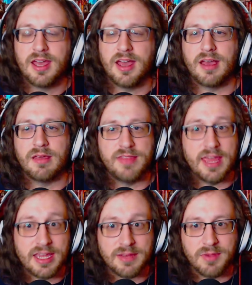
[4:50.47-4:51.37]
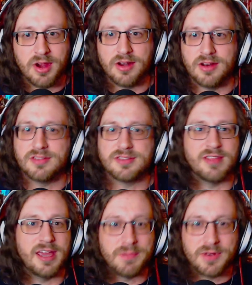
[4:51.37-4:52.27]
They get murdered, so
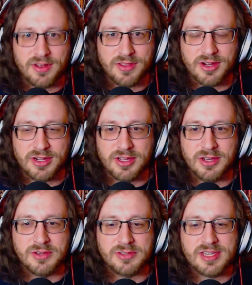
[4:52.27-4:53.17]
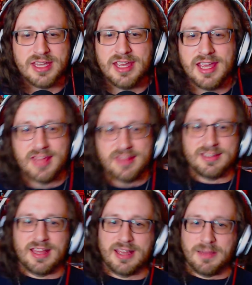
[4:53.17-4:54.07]
they put on their clothes, and it's
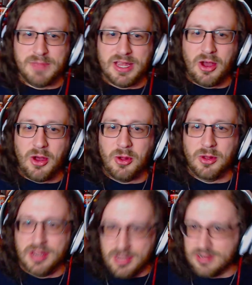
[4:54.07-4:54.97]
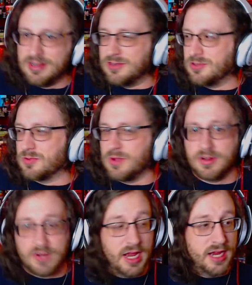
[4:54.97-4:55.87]
got like a big hole in it, and they're just walking
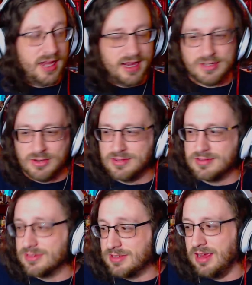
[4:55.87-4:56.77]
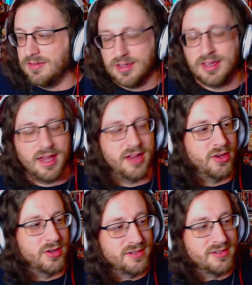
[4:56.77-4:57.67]
around, hey, how you doing, Steve? How you
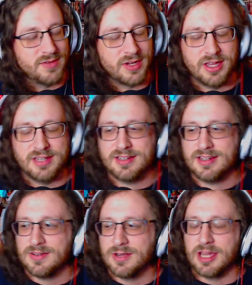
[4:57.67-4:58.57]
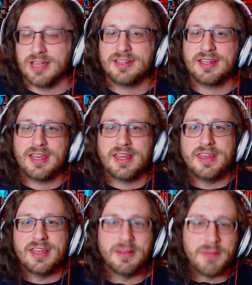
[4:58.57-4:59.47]
doing? We're good. We're good. They
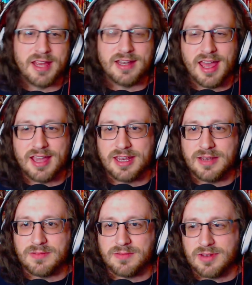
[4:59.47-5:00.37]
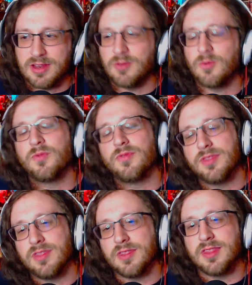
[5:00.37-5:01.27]
end up like knocking
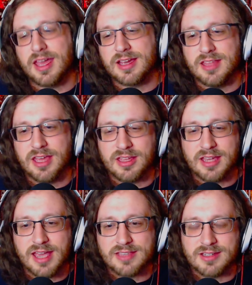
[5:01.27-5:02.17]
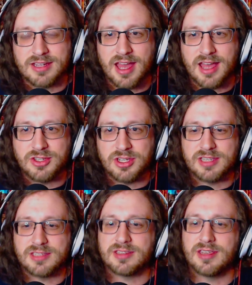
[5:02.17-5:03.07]
the other guys unconscious.